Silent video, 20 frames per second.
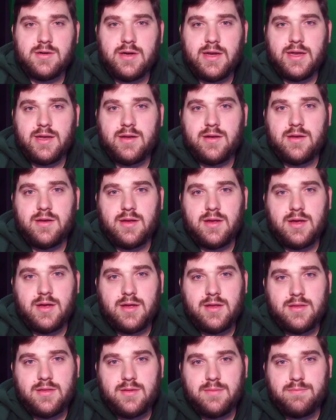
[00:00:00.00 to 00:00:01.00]
and
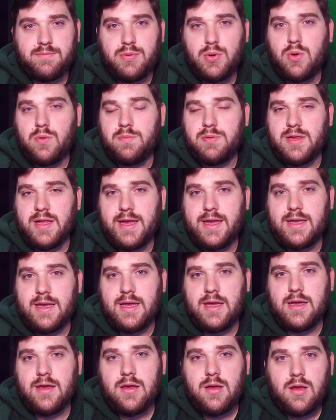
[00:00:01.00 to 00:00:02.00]
the Boob
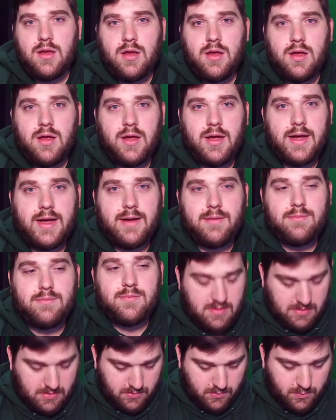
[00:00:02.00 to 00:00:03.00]
Lady
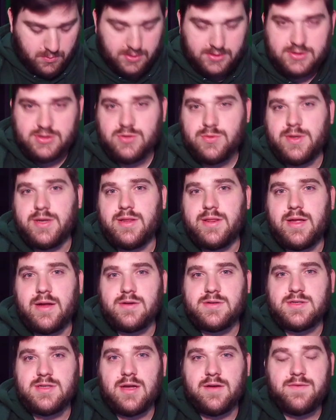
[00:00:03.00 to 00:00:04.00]
were doing their
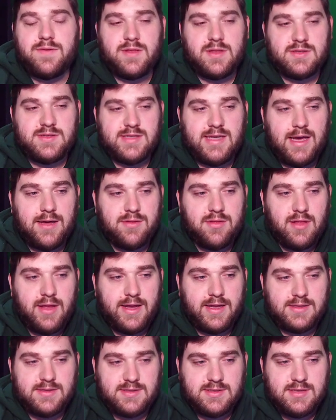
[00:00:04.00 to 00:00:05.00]
stuff in the
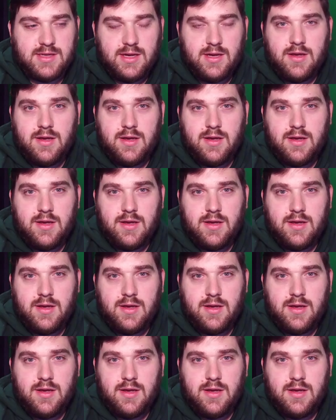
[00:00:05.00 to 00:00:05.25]
Southlands.